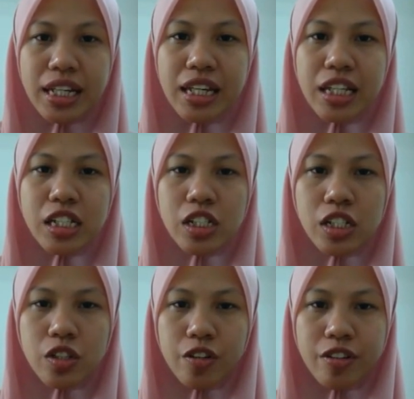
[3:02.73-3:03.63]
in energy
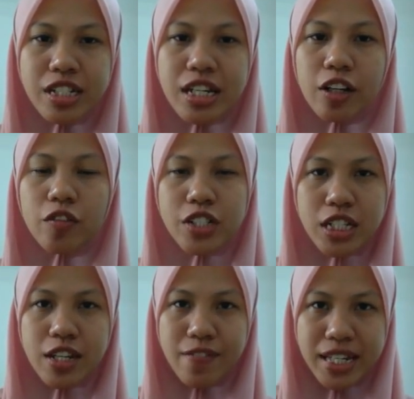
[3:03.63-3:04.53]
storage and conversion
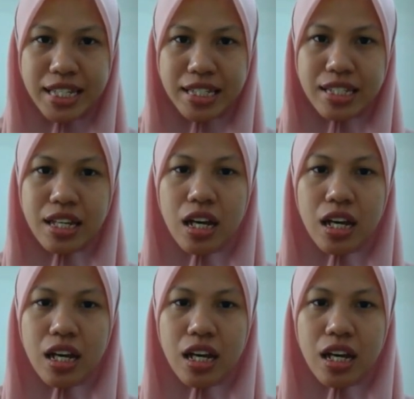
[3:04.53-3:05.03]
devices.